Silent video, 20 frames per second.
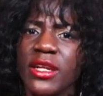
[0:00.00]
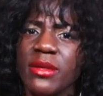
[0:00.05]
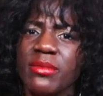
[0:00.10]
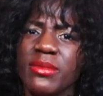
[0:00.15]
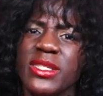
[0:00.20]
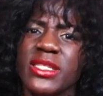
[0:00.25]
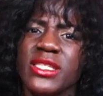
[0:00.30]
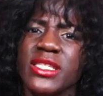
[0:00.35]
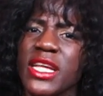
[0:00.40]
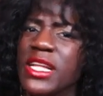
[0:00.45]
up
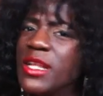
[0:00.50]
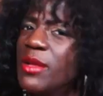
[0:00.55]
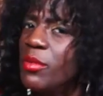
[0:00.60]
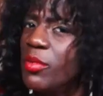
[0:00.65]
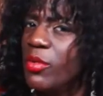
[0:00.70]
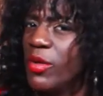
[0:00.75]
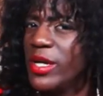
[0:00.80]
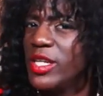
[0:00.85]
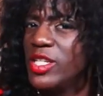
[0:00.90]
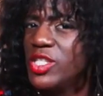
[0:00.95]
the
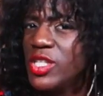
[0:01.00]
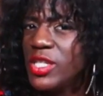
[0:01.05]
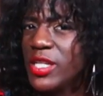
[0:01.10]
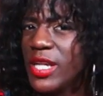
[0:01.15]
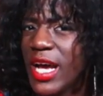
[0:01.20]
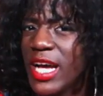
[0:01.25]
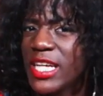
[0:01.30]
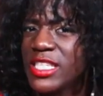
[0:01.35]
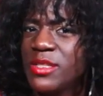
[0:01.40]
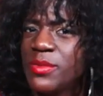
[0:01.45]
celebration
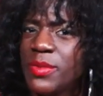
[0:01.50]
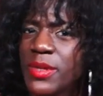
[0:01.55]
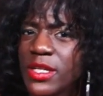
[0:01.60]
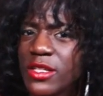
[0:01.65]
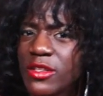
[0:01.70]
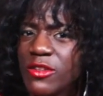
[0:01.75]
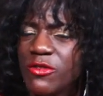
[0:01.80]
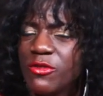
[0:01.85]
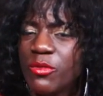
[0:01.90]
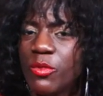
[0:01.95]
aspect of